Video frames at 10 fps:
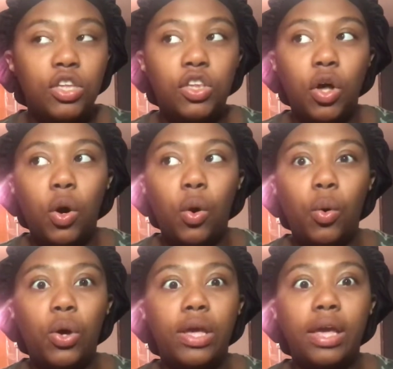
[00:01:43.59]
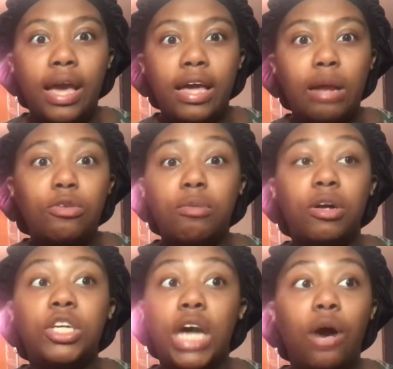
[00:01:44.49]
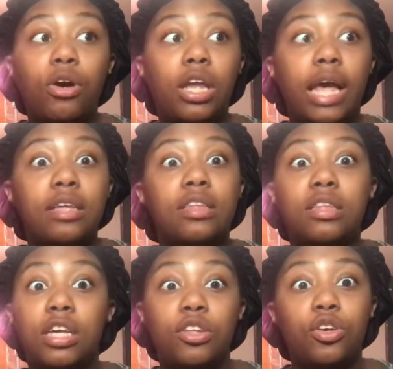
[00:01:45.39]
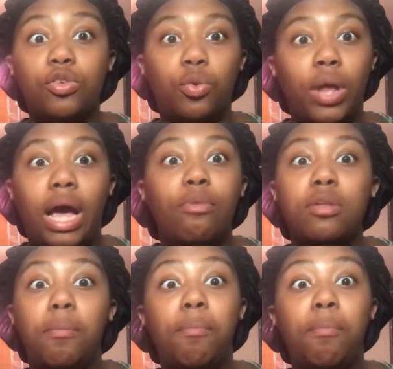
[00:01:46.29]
So yeah, and I'm talking about childhood, like 6 years old.